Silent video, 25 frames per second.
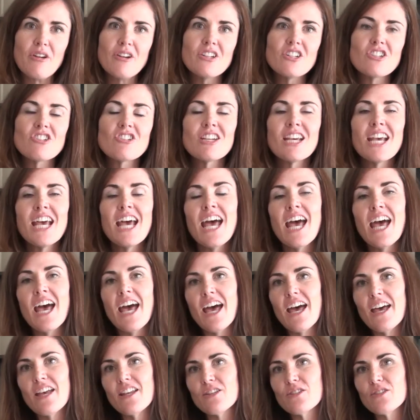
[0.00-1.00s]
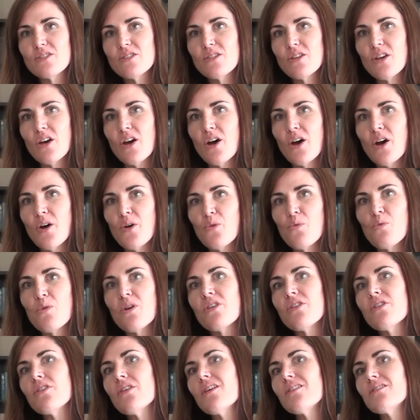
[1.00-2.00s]
marriage
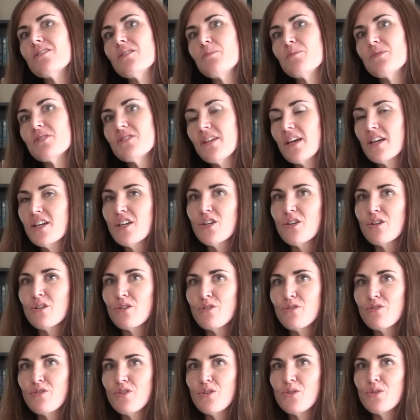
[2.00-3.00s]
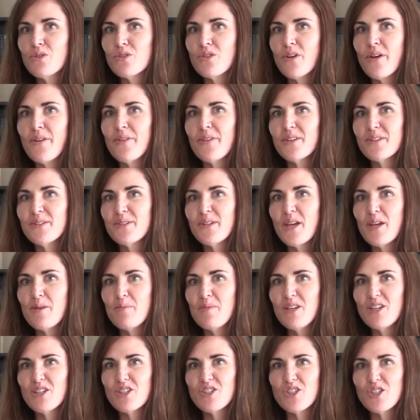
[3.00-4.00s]
with some secular views on the same